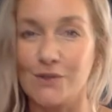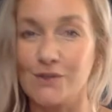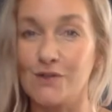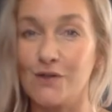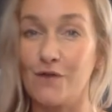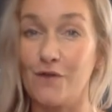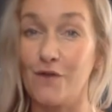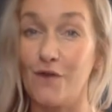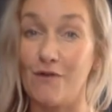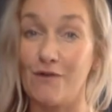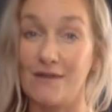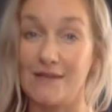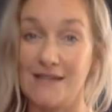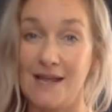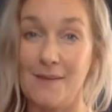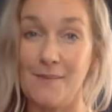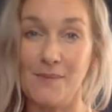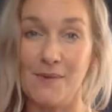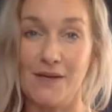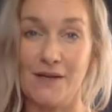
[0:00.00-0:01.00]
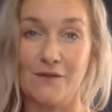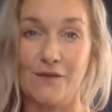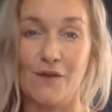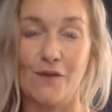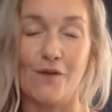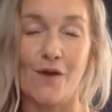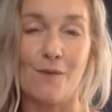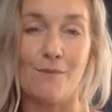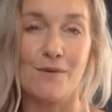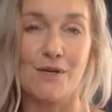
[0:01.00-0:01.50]
So for example, if
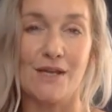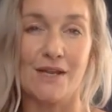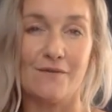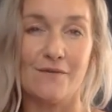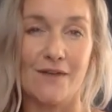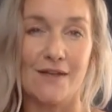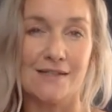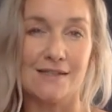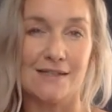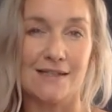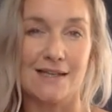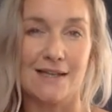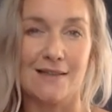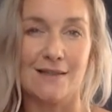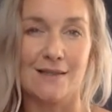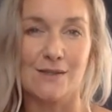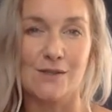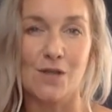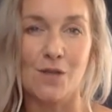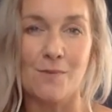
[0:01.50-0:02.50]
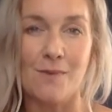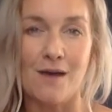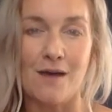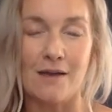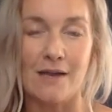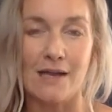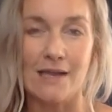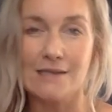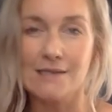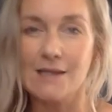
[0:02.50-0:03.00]
you've got money invested in the stock
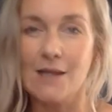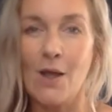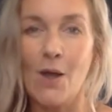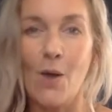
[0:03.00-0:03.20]
market,